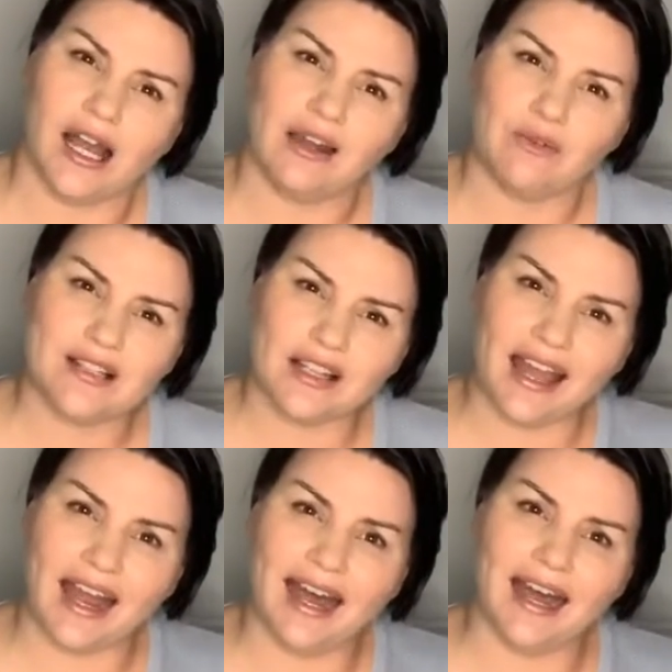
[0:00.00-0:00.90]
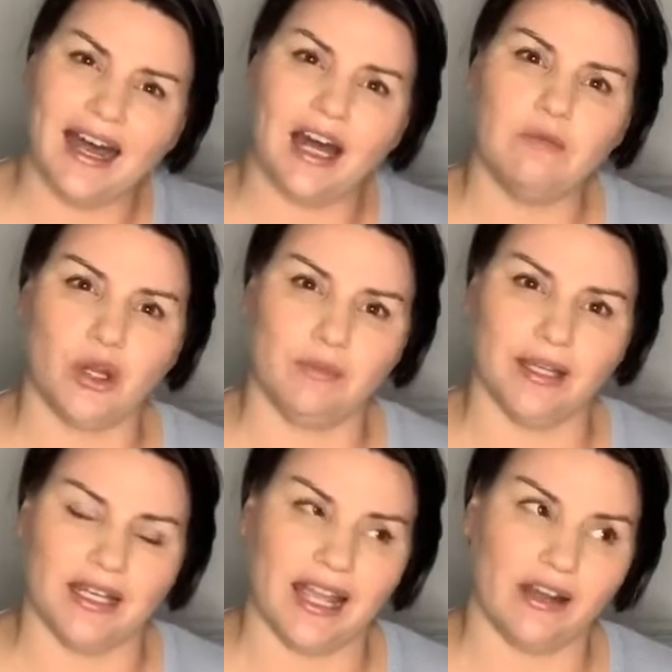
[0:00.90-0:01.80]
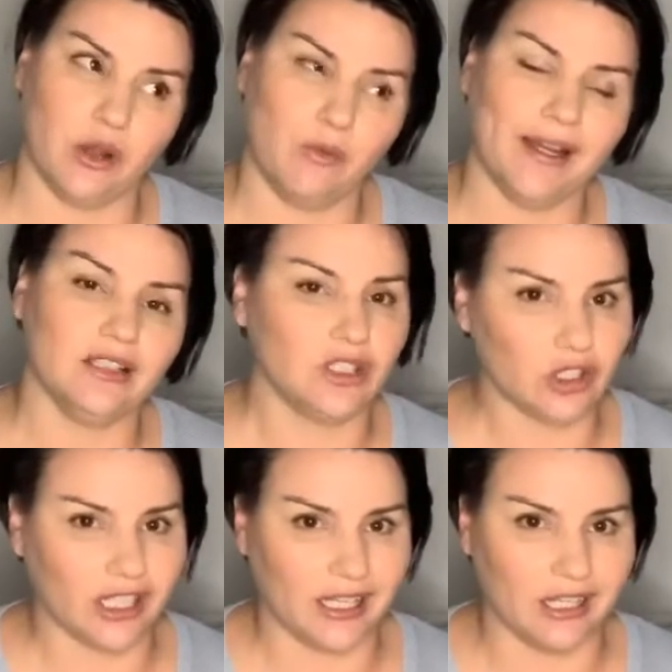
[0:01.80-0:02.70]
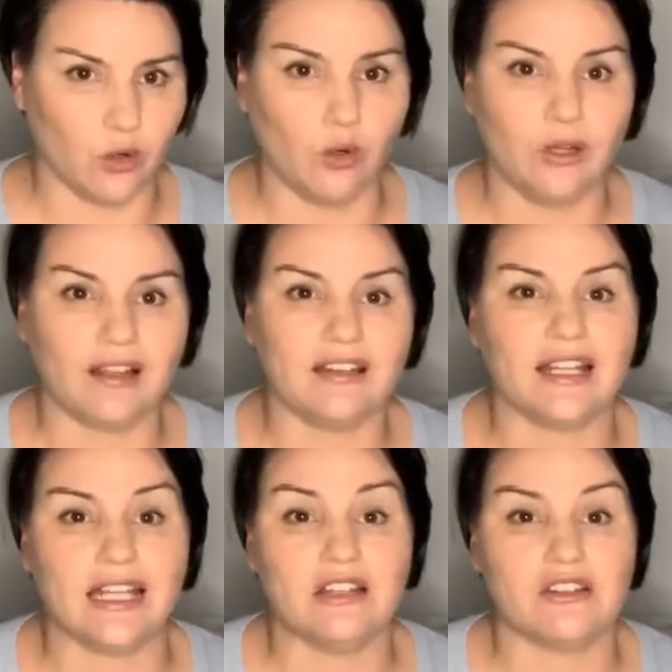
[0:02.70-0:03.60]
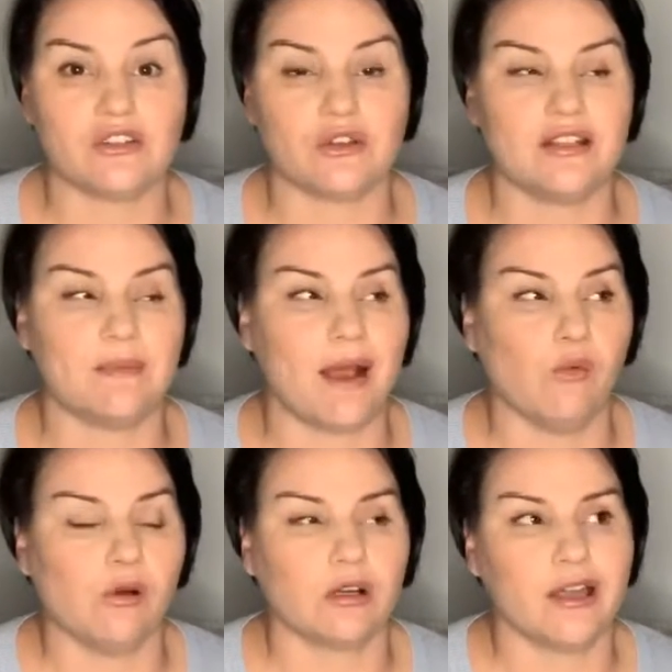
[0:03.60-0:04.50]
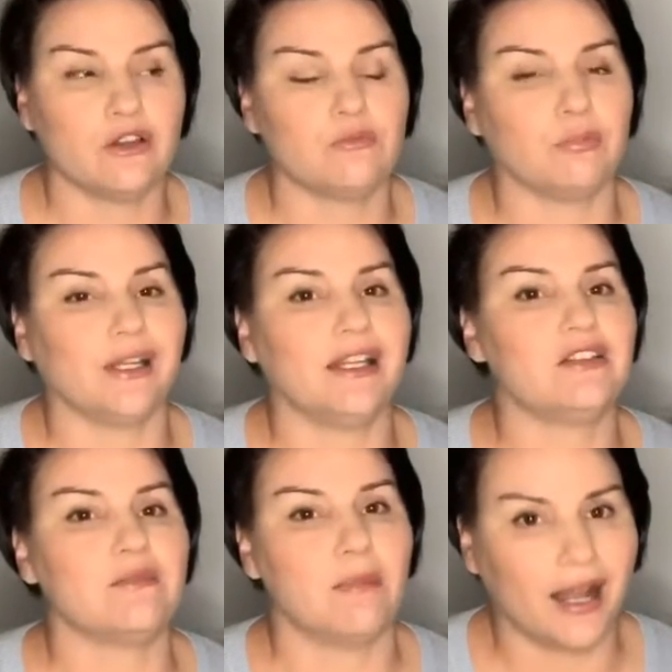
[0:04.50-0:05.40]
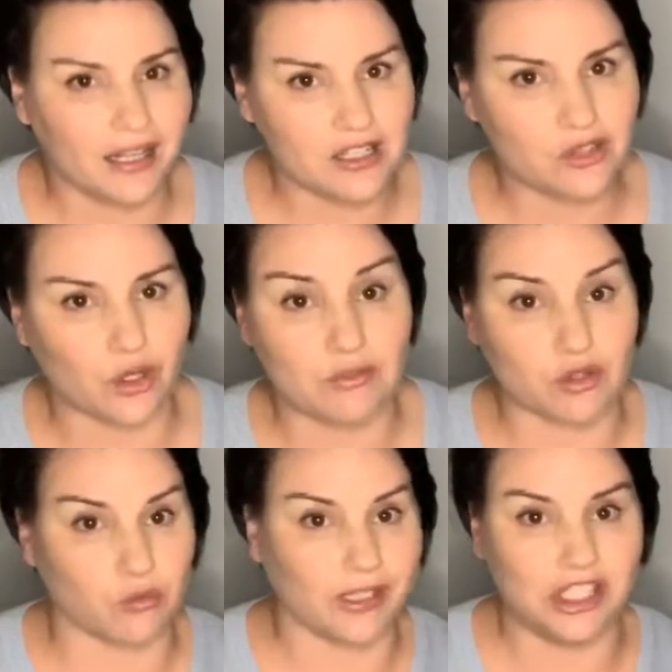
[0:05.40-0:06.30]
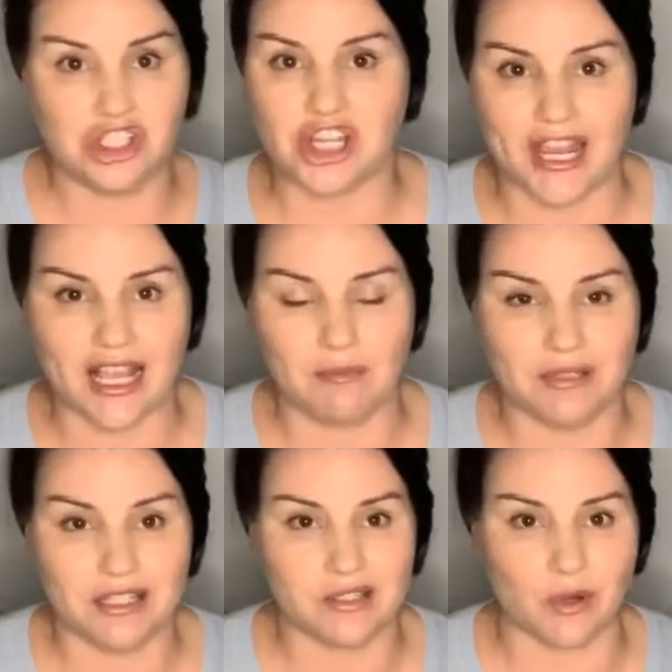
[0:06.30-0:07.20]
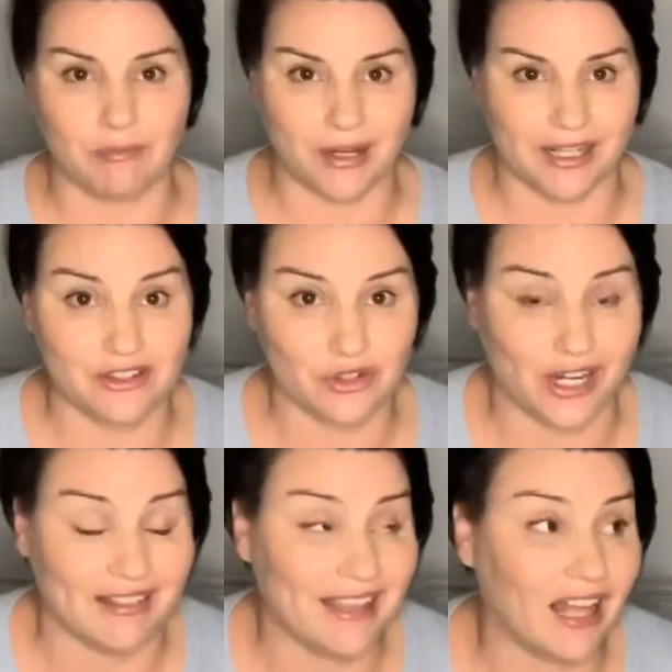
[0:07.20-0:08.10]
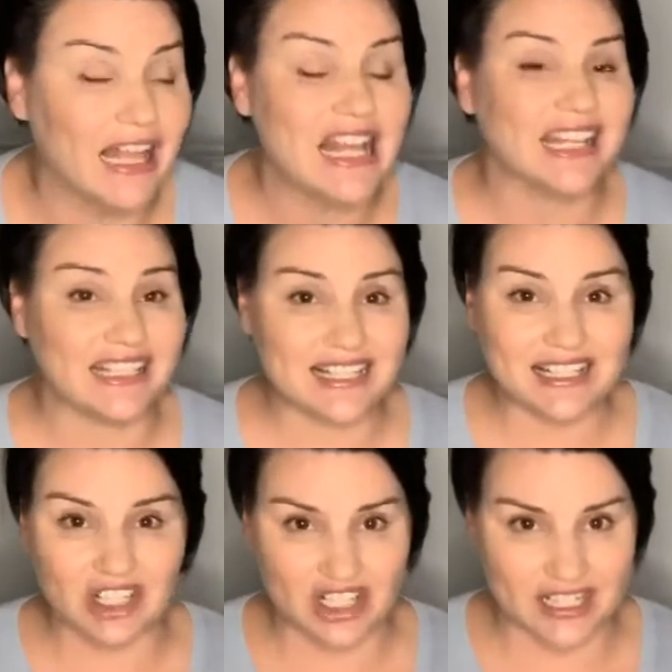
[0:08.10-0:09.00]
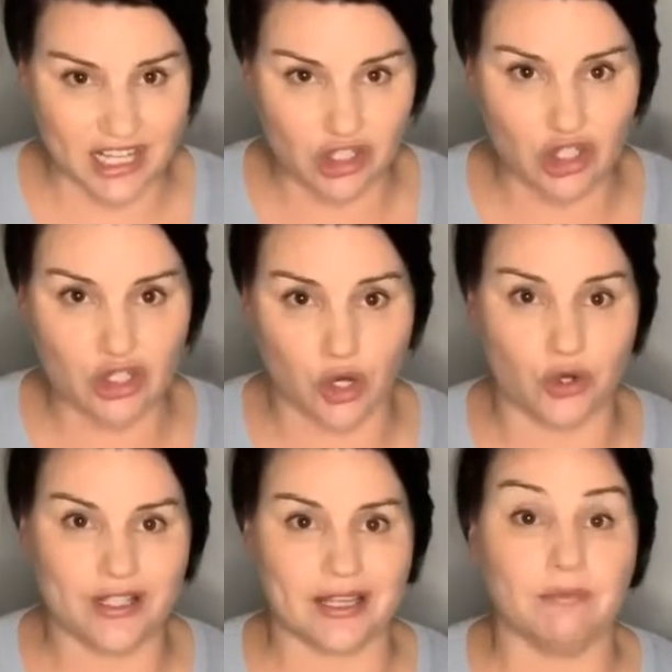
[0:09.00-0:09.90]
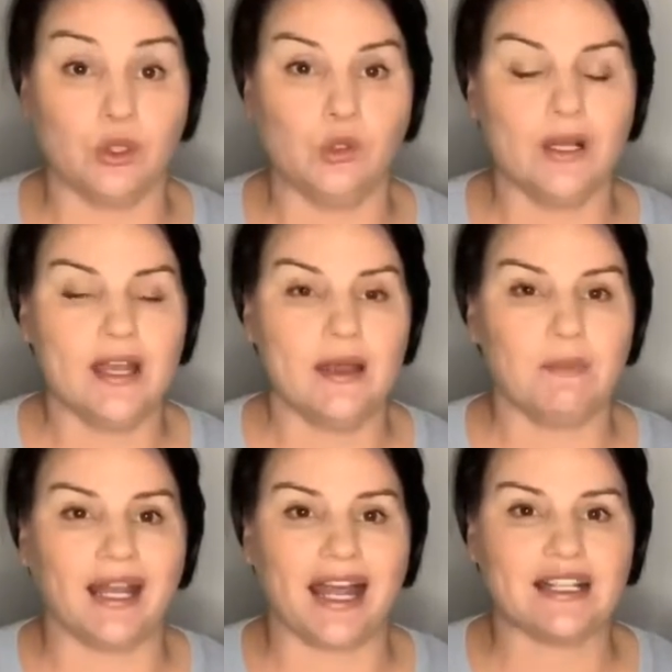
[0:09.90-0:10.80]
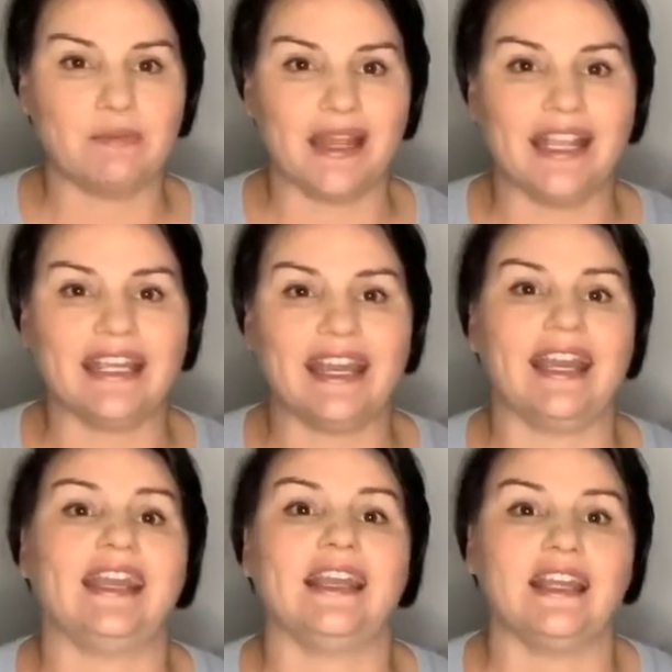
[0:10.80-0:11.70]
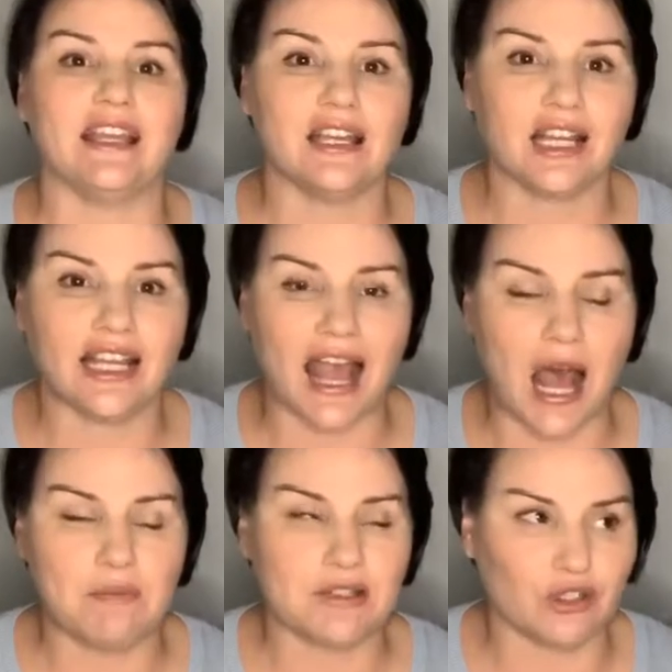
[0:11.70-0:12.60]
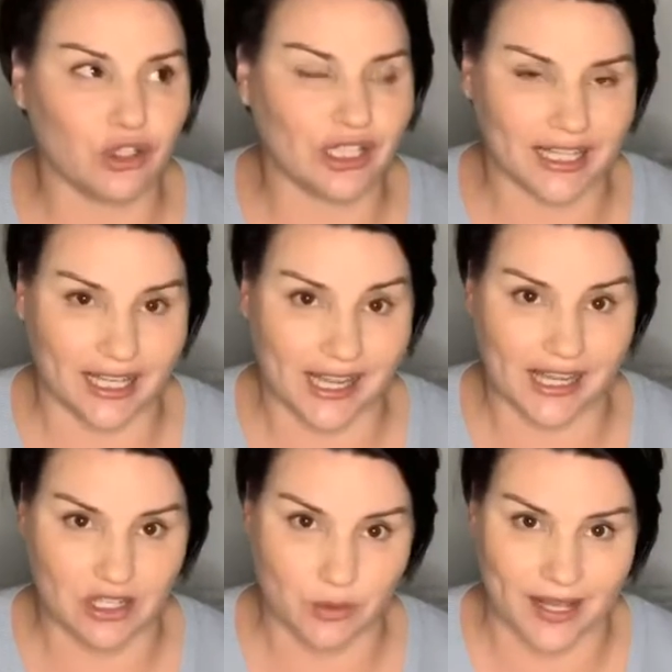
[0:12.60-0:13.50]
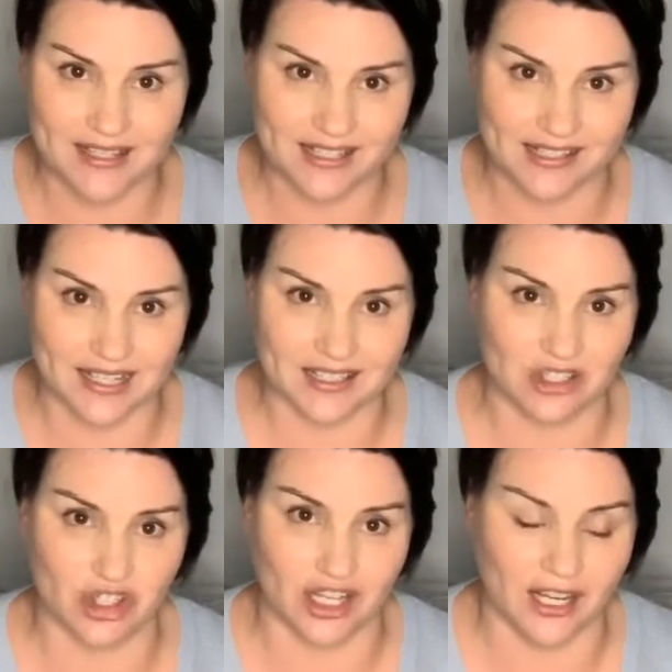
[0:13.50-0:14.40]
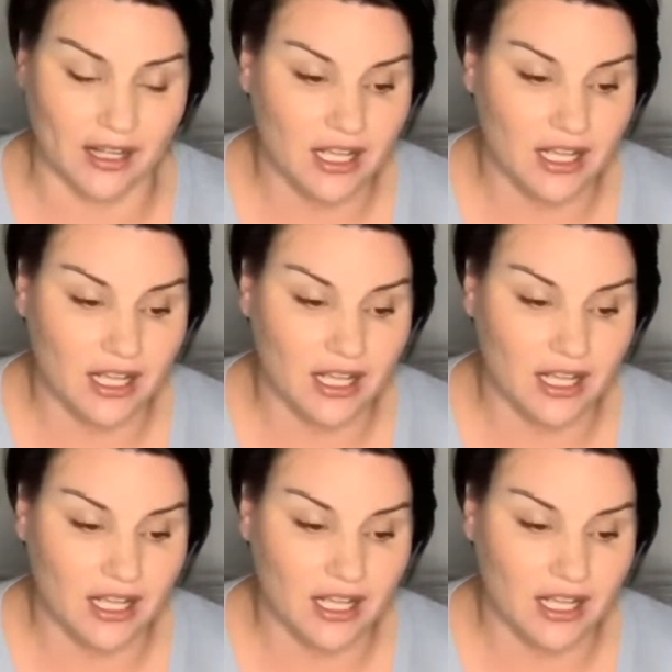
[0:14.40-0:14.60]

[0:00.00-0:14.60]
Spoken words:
and it was at that aha moment. And I went looking in all under industries about what I could bring into my industry to really shake up and disrupt my industry. And now this is going to sound so simple, but it has been key, absolute key to our success this year.